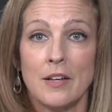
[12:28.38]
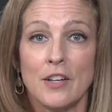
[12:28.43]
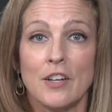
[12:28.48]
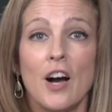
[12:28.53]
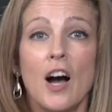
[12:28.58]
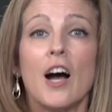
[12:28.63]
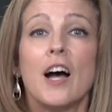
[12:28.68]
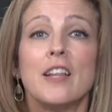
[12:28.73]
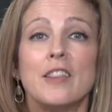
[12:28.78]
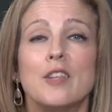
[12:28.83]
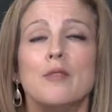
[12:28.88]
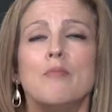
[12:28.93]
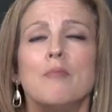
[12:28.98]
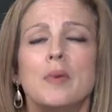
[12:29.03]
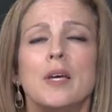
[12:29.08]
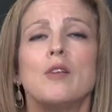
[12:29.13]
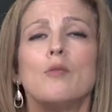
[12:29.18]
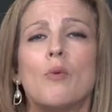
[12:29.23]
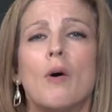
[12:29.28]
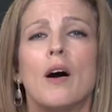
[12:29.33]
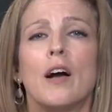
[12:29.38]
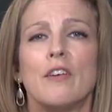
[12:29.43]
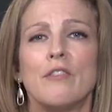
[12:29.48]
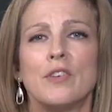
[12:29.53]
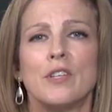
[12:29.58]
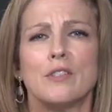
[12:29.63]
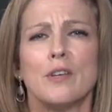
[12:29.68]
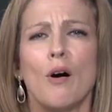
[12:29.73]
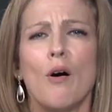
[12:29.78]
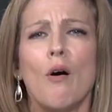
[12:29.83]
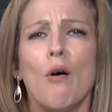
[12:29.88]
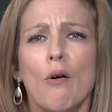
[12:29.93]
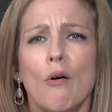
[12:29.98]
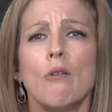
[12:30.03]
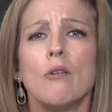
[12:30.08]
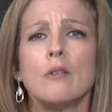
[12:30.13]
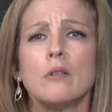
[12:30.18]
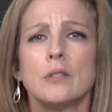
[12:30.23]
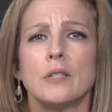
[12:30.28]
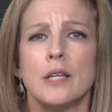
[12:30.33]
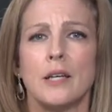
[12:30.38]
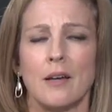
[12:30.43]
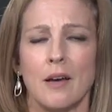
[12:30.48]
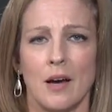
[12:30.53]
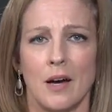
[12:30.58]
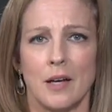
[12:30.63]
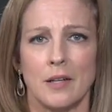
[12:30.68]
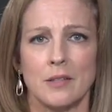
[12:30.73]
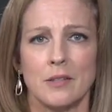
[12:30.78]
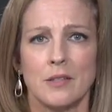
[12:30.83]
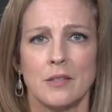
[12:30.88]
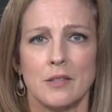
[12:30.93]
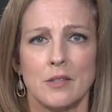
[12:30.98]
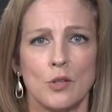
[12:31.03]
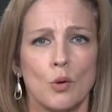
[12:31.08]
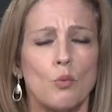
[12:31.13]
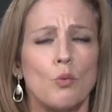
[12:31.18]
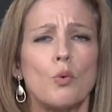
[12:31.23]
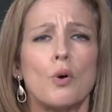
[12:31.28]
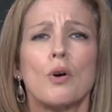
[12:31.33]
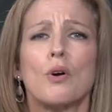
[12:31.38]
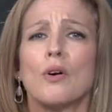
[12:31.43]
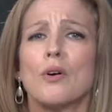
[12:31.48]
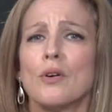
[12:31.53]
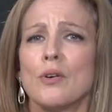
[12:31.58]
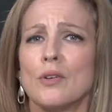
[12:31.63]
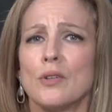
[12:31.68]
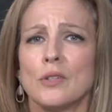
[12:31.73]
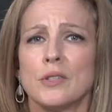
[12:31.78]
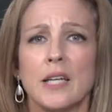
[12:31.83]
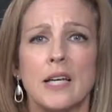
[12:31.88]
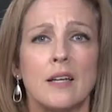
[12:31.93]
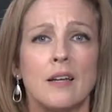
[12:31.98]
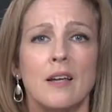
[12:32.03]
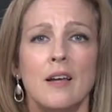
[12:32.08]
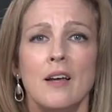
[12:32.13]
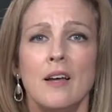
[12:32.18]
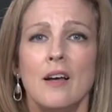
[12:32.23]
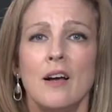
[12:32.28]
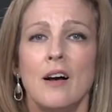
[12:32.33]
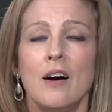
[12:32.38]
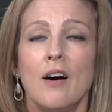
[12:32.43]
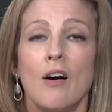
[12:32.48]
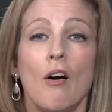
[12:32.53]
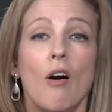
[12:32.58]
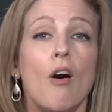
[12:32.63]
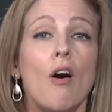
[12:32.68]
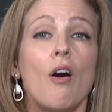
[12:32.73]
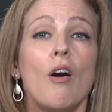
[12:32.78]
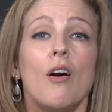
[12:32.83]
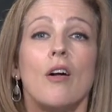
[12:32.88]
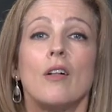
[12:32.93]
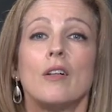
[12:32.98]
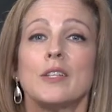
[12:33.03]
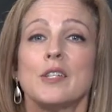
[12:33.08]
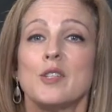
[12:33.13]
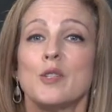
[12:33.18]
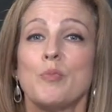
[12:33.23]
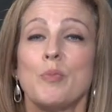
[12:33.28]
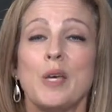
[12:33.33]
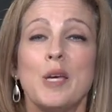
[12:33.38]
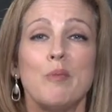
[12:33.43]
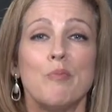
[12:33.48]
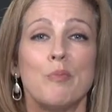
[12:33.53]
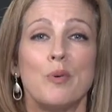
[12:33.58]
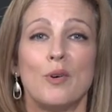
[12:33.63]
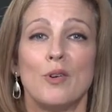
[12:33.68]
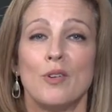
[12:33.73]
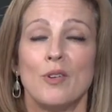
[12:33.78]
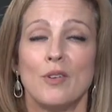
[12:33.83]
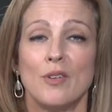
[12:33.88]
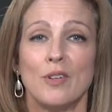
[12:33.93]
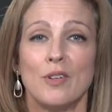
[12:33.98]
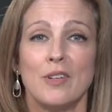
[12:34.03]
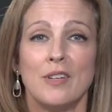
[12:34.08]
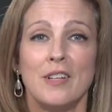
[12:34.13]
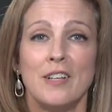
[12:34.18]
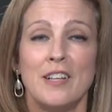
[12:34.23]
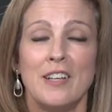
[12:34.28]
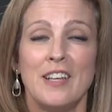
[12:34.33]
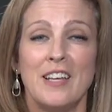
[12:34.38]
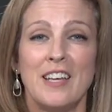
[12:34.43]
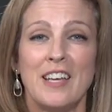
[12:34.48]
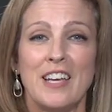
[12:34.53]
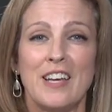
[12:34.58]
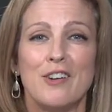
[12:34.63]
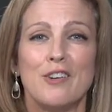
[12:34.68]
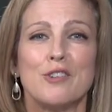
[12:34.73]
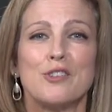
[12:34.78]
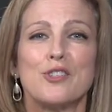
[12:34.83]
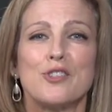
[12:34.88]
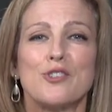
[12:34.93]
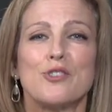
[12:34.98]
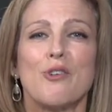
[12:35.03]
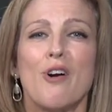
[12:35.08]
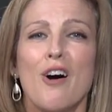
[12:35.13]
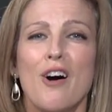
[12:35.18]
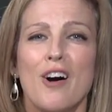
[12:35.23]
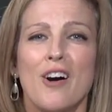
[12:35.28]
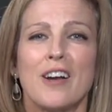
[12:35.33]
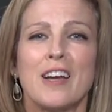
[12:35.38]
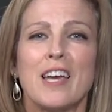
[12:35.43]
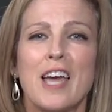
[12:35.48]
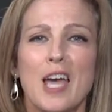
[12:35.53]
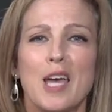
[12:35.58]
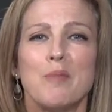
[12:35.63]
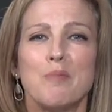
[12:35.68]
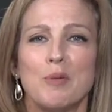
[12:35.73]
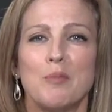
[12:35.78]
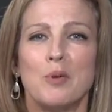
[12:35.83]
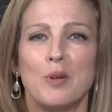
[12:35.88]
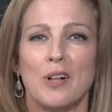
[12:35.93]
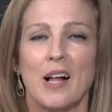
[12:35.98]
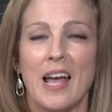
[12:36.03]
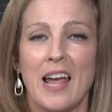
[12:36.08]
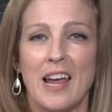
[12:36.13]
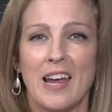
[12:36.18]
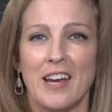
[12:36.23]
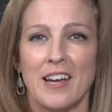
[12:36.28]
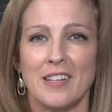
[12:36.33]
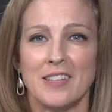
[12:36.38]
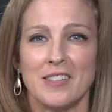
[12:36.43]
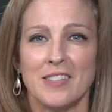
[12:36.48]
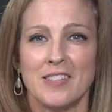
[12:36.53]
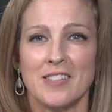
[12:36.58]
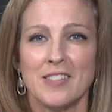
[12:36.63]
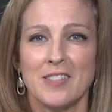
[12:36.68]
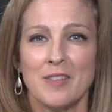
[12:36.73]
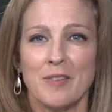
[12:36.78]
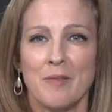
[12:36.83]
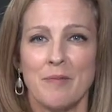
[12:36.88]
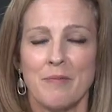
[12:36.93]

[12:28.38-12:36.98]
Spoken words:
God, the midwife, is holding us, the world, and all its people in her strong, capable hands,